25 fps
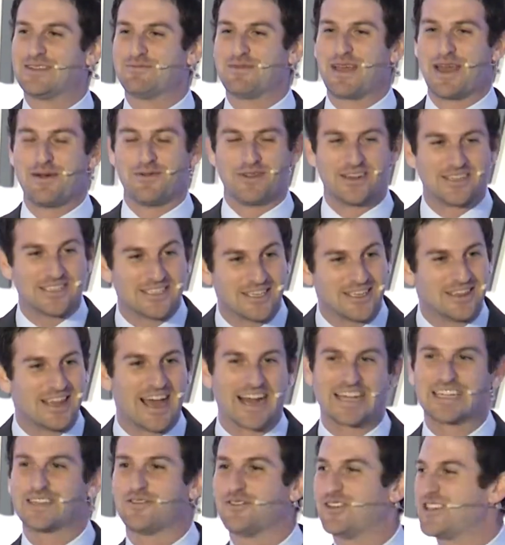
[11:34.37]
be able to
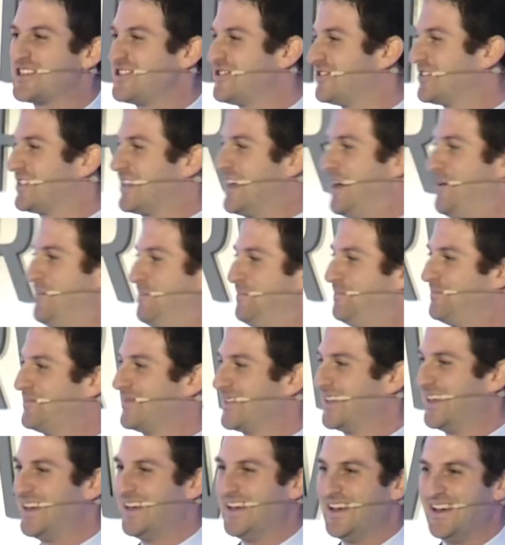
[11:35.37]
selectively use them.
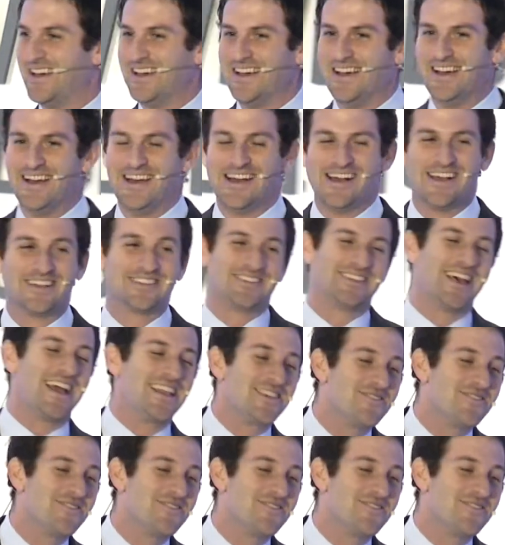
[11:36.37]
So then you